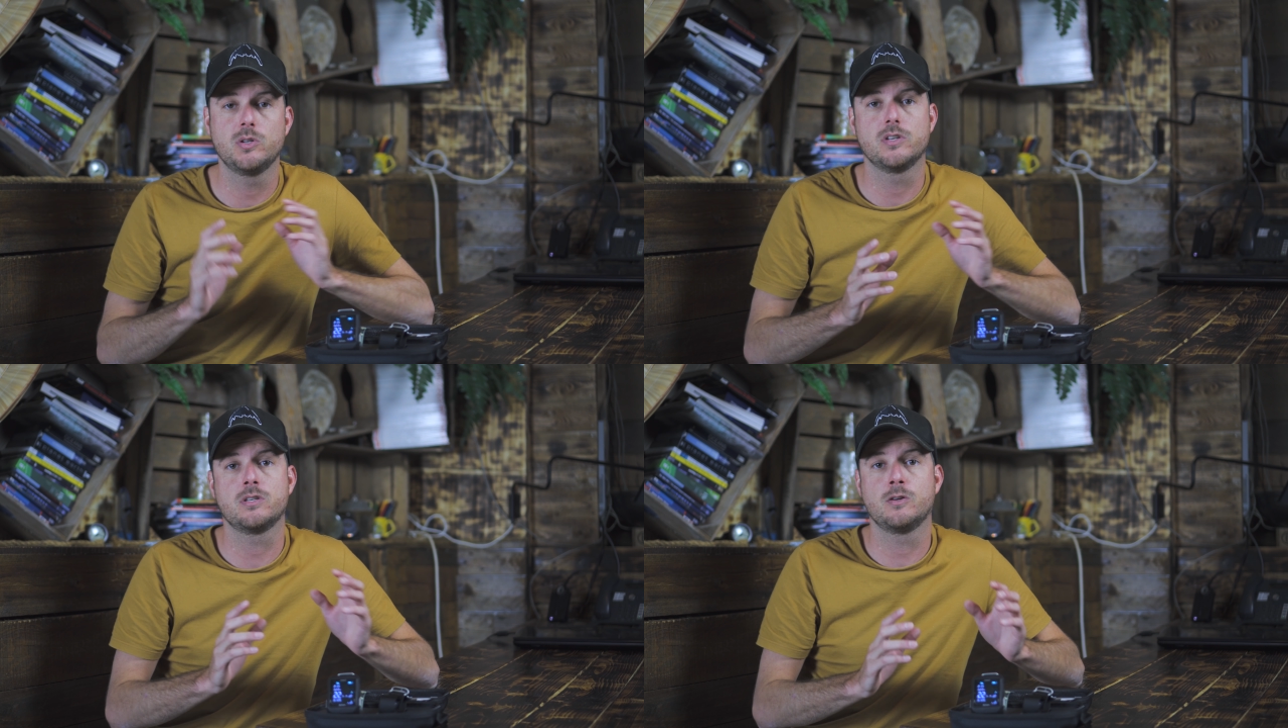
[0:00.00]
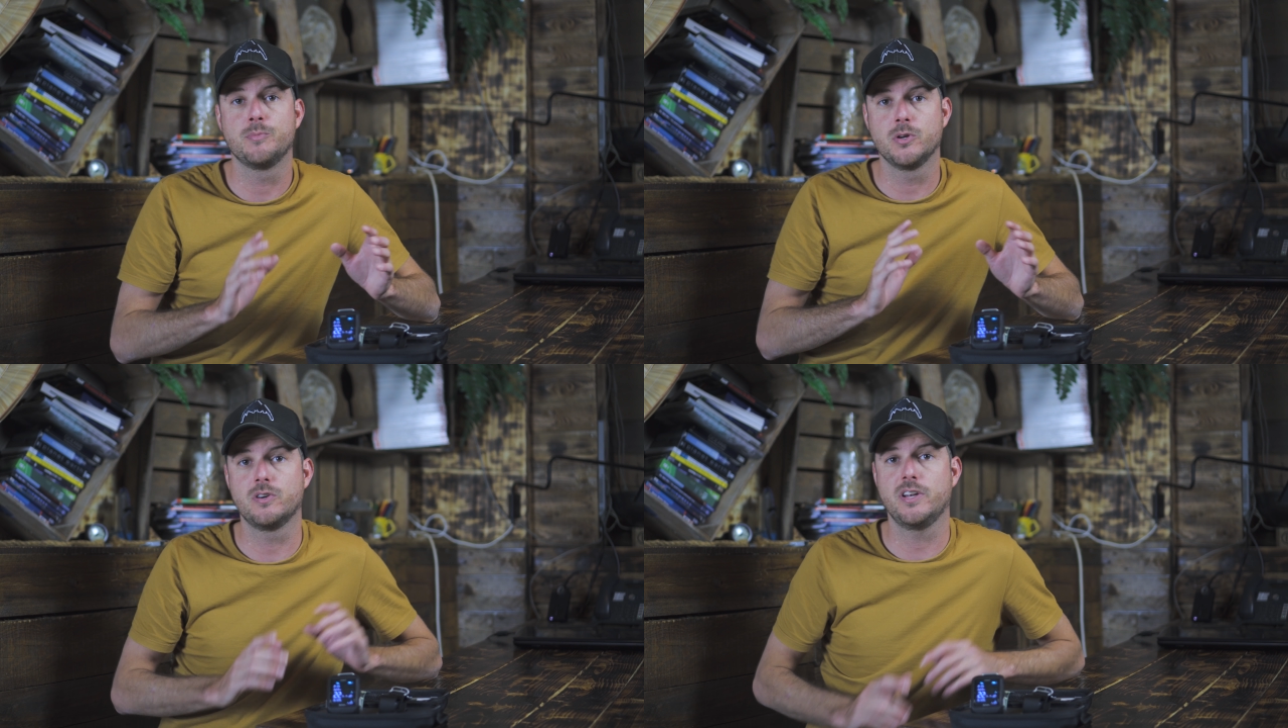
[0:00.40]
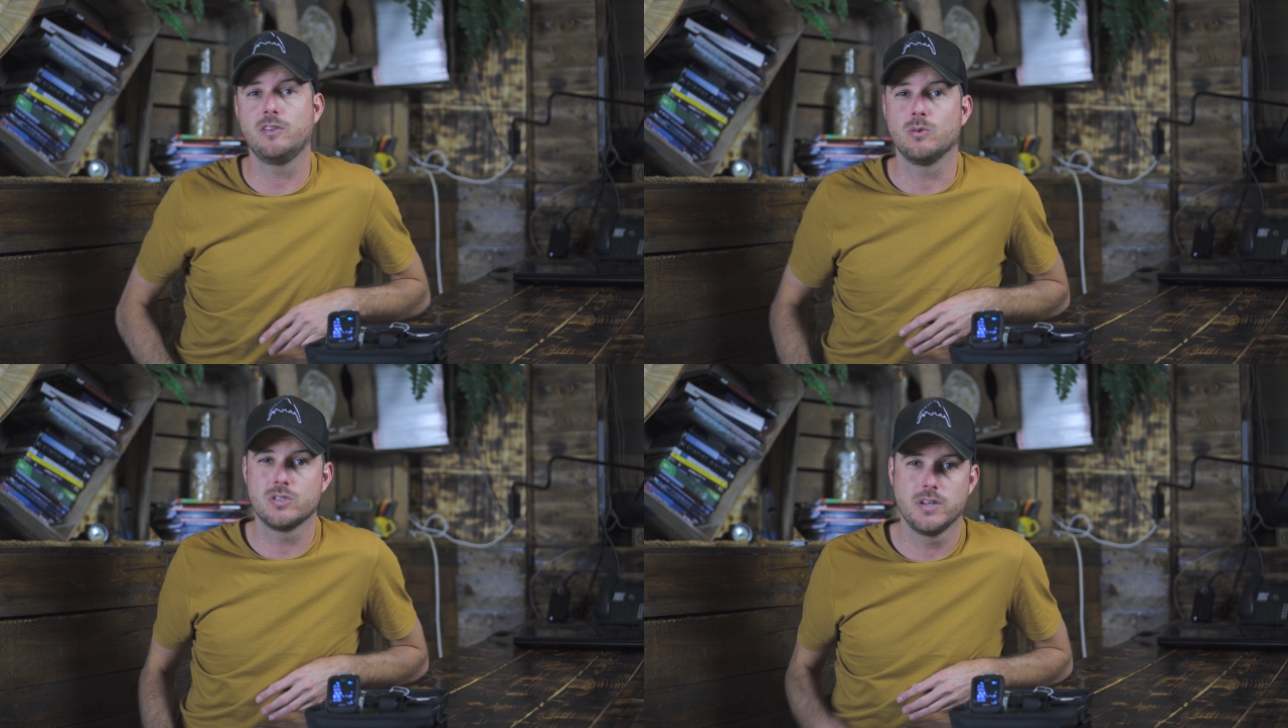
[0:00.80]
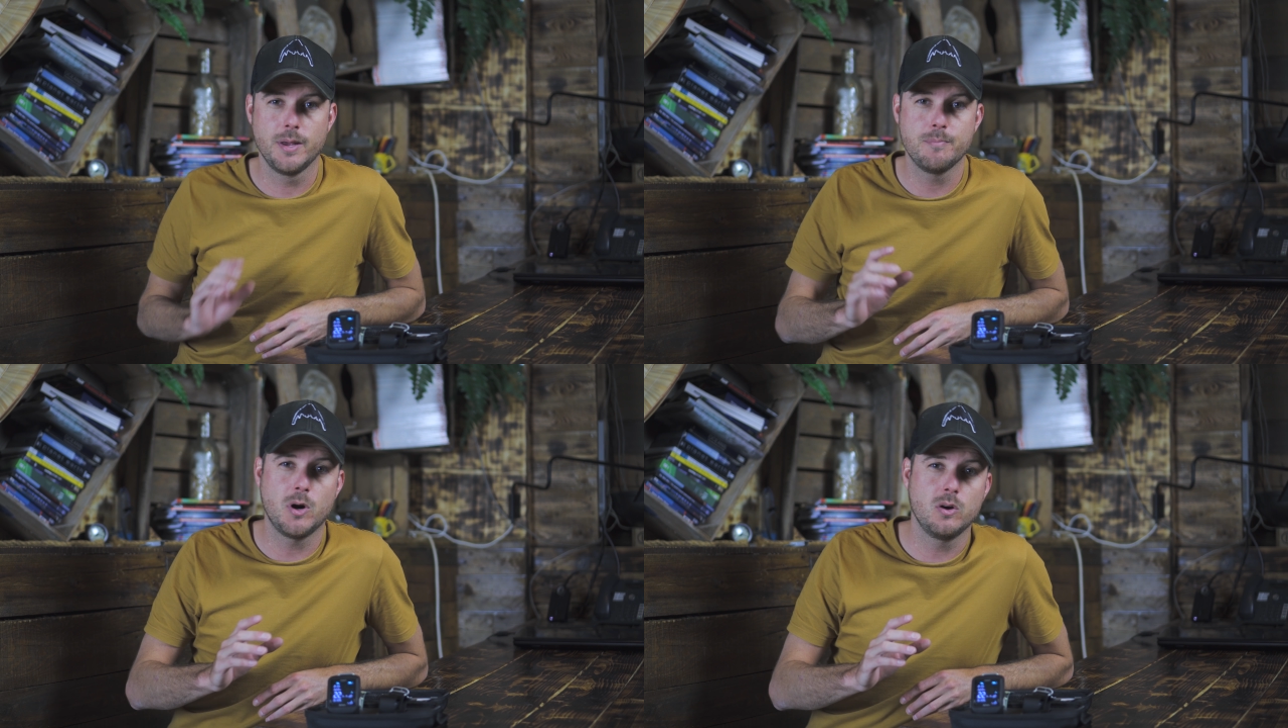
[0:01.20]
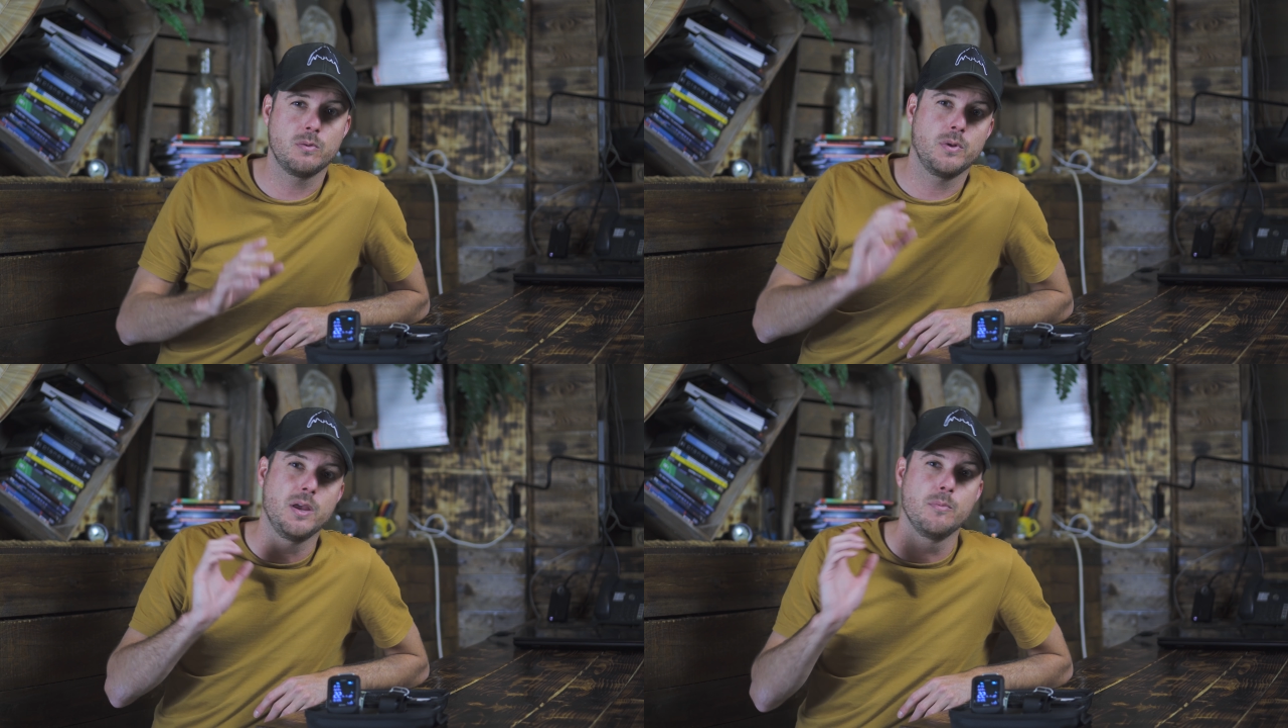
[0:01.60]
this computer into sleep
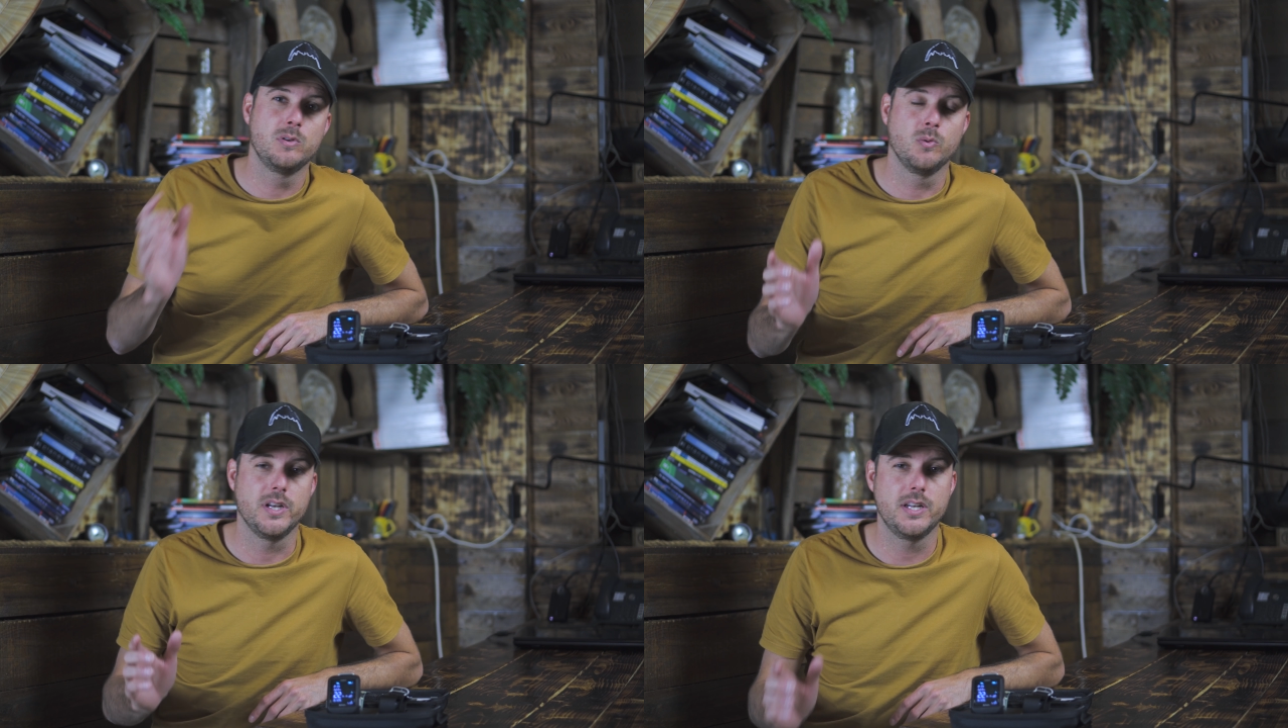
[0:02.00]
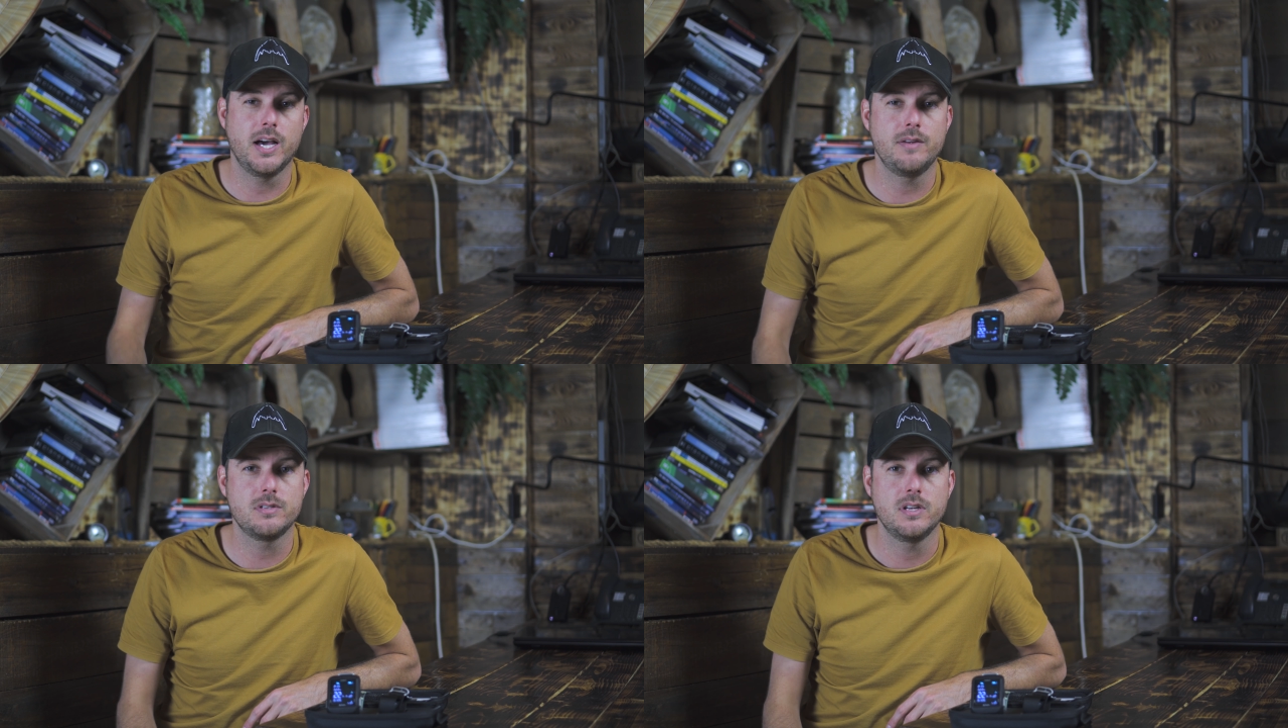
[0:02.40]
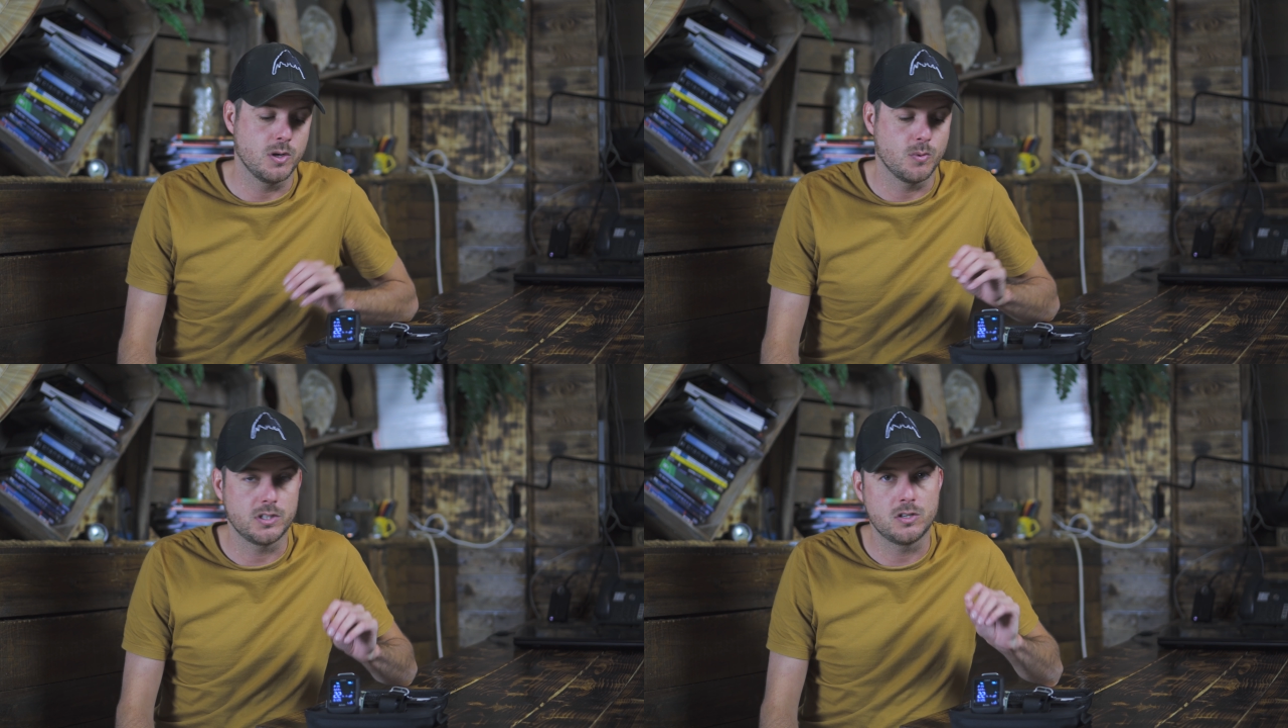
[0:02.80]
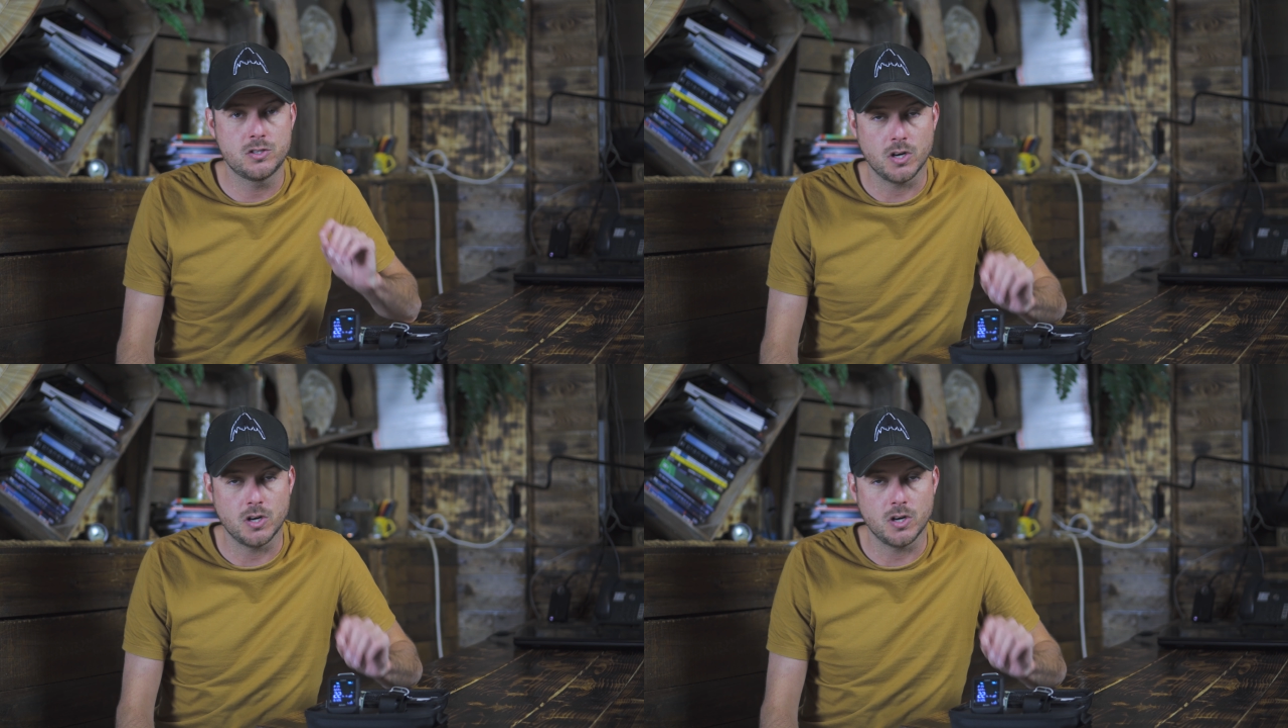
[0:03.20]
mode in between dives. And you want to